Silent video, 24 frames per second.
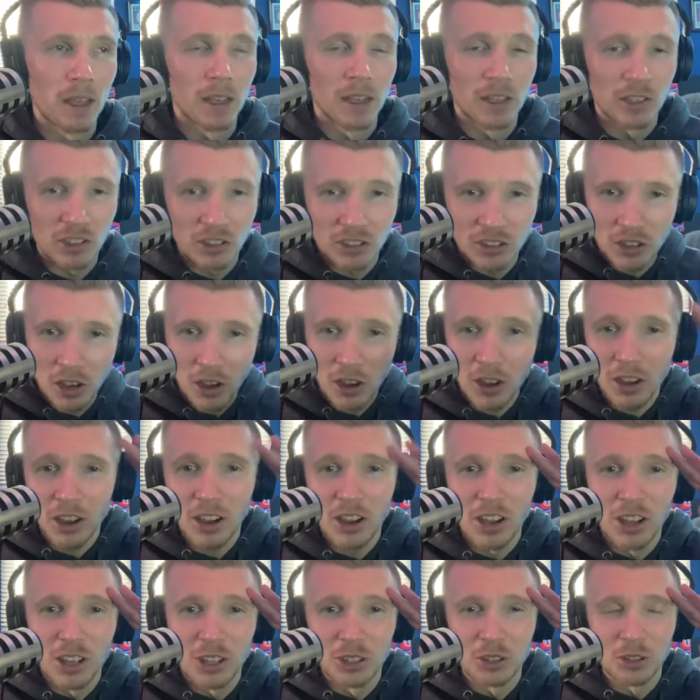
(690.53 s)

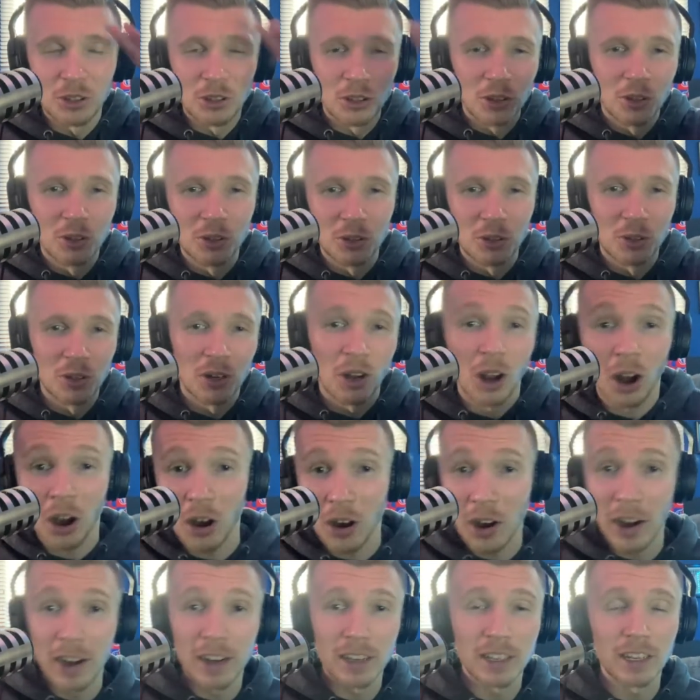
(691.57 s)
Salute. All
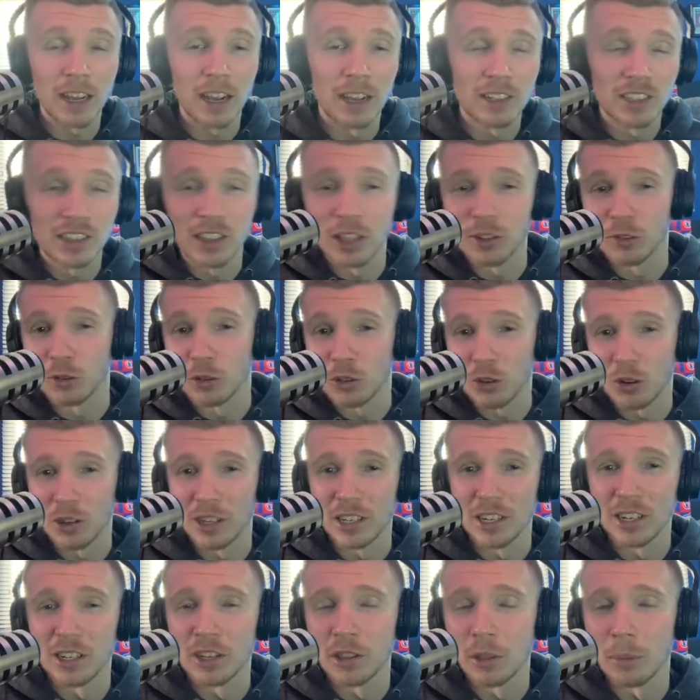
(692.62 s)
right, guys, thanks for joining
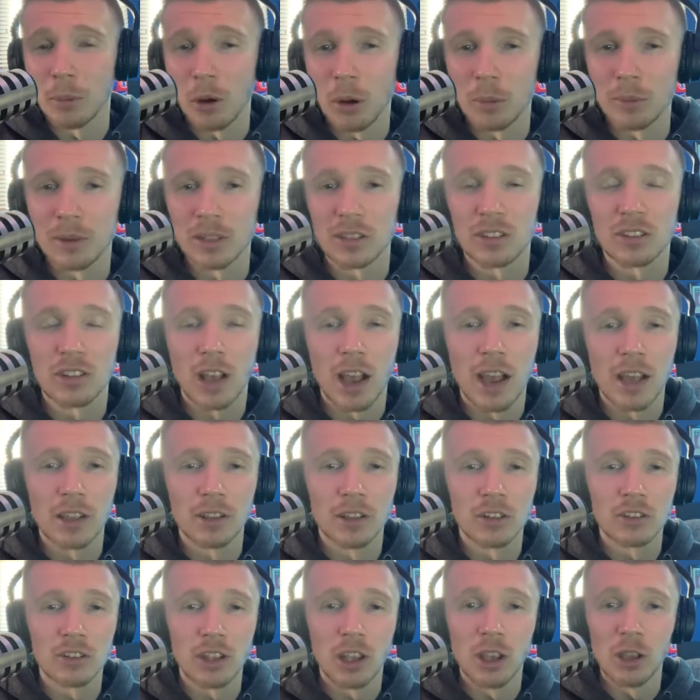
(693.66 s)
into the moment of
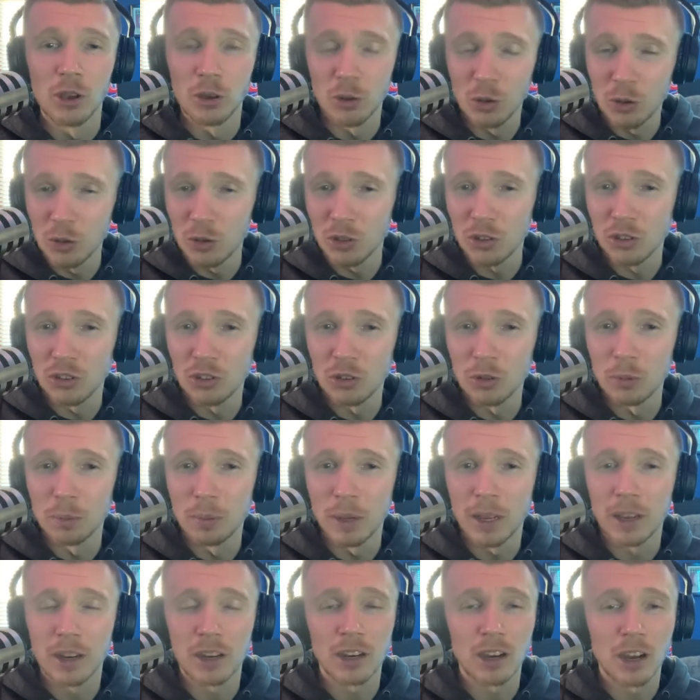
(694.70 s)
silence. Who did you
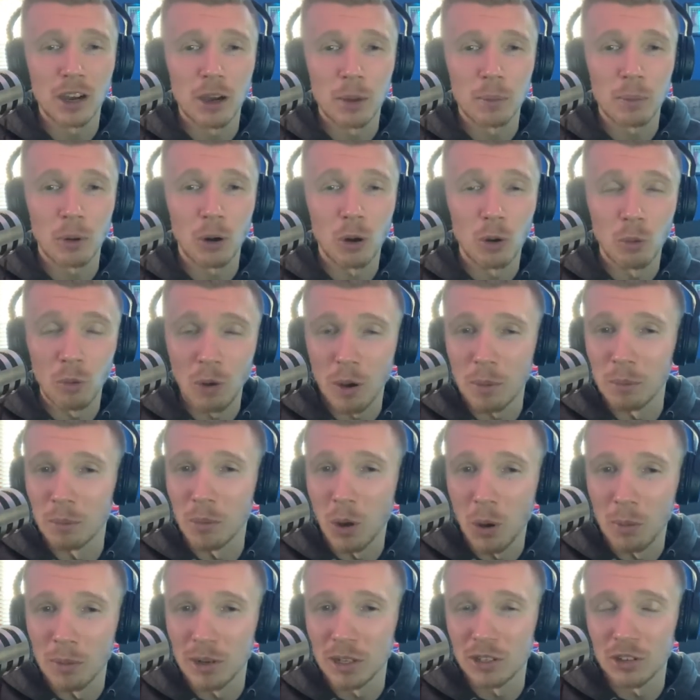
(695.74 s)
pick up, or what
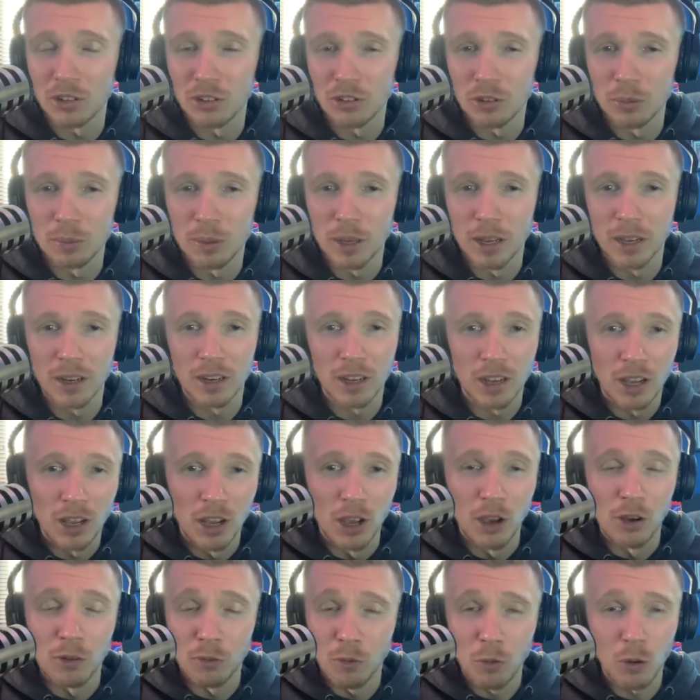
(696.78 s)
moment did you pick
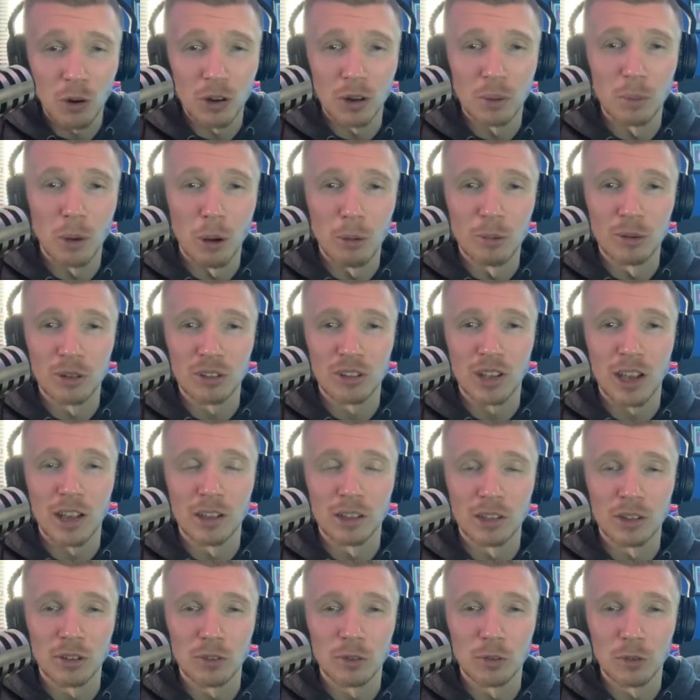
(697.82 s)
for your moment of
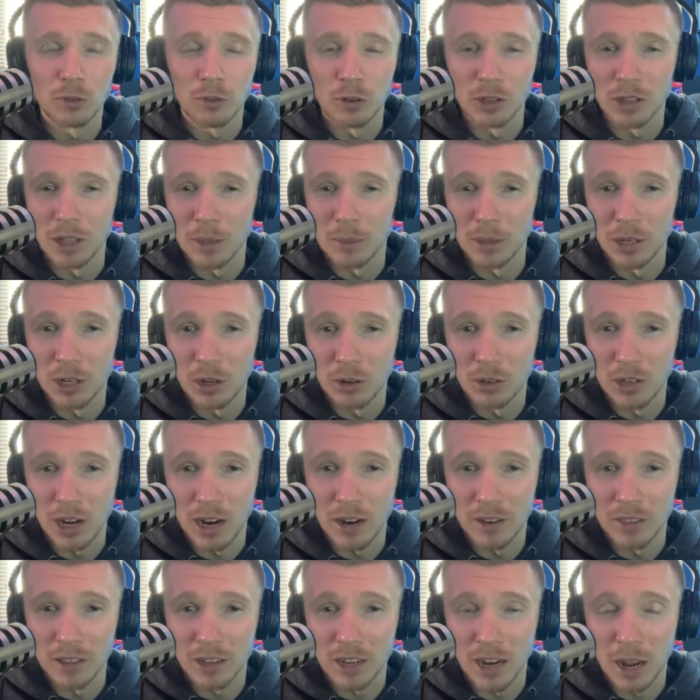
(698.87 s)
silence? Feel free to let me know
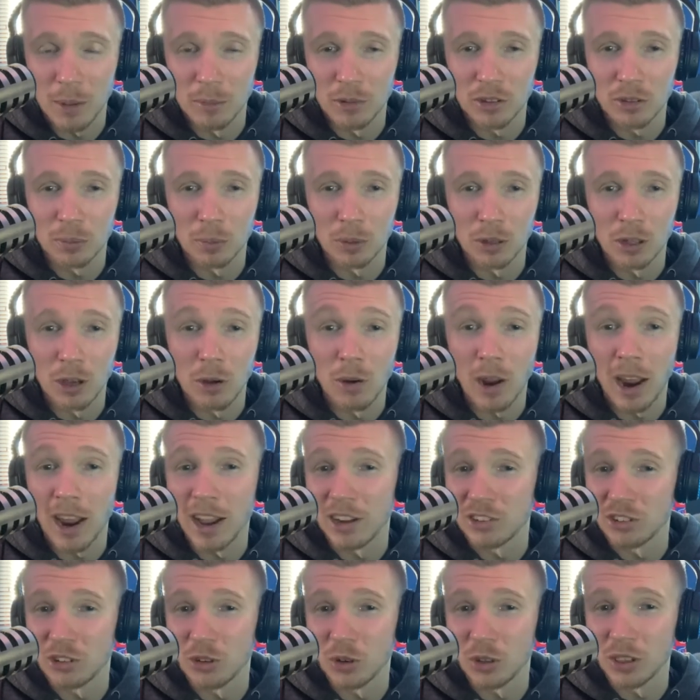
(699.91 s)
down in the comments below
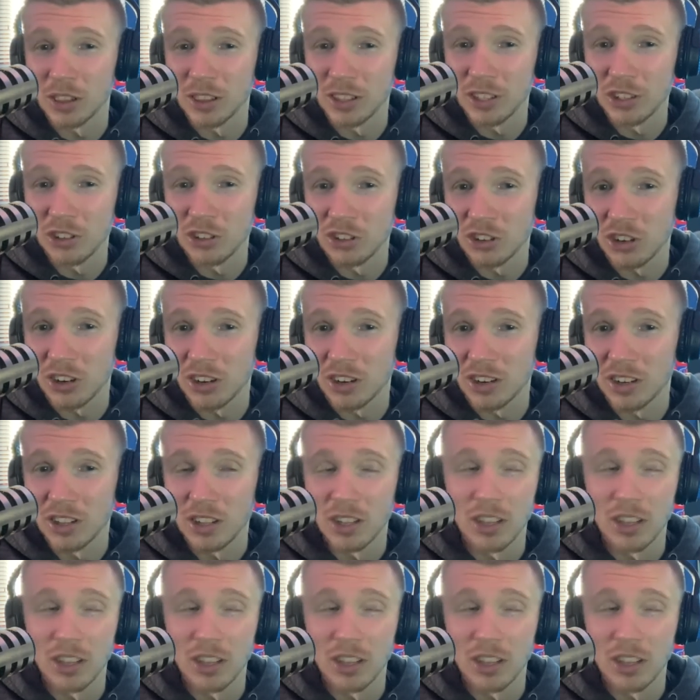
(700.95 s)
at your leisure.